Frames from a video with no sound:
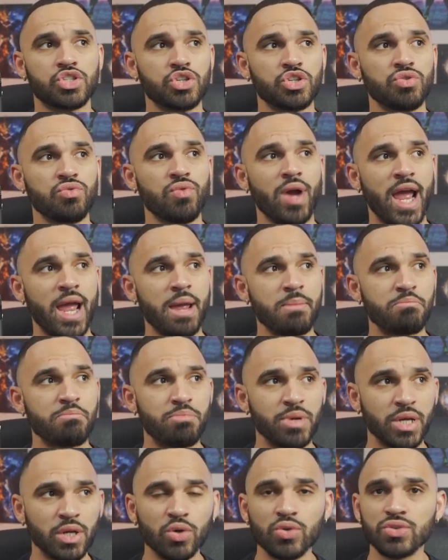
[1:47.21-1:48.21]
to a
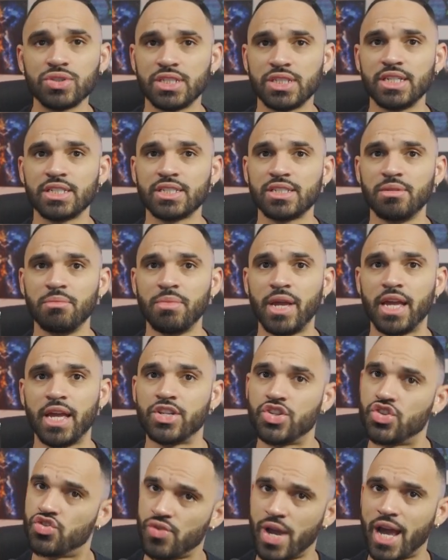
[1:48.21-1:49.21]
build system
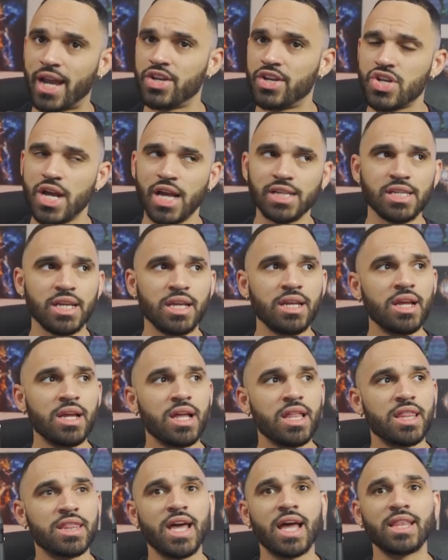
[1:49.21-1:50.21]
and strategizing
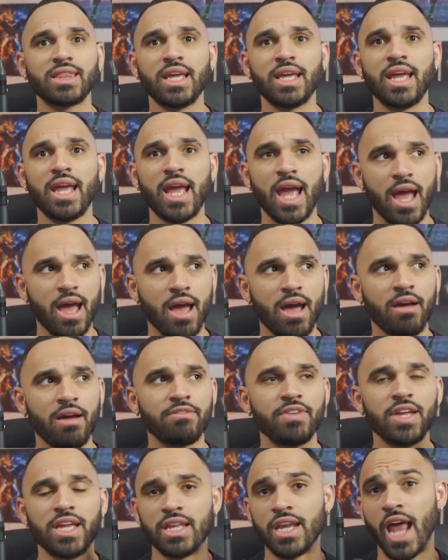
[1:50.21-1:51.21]
that they
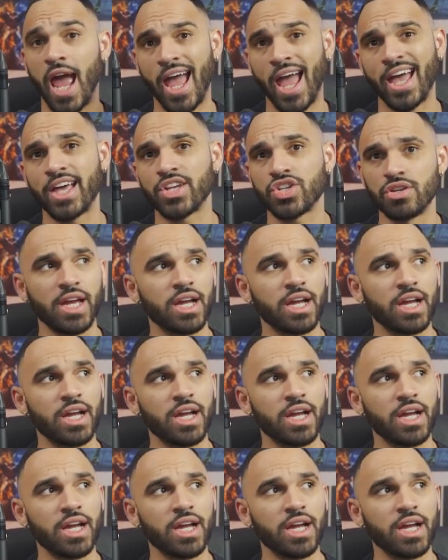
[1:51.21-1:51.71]
have in Ash